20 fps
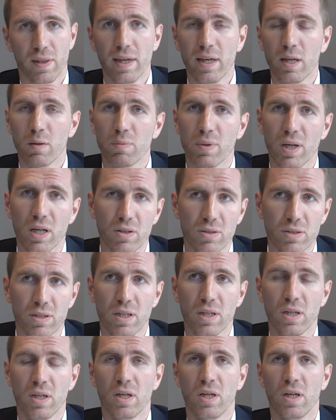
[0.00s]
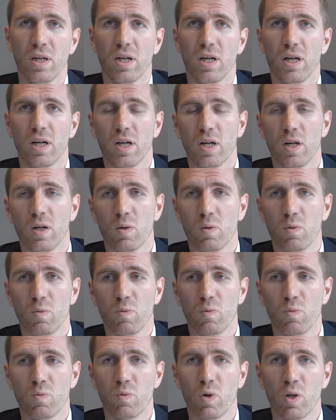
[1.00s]
Think about
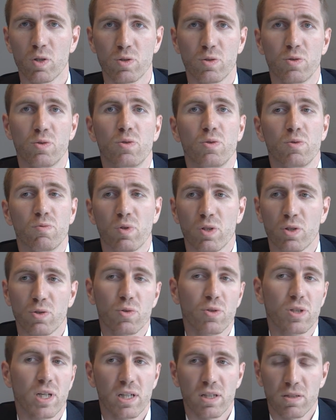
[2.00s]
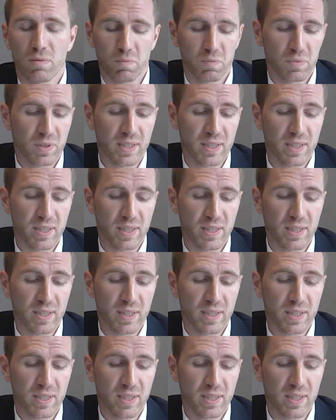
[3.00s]
what could I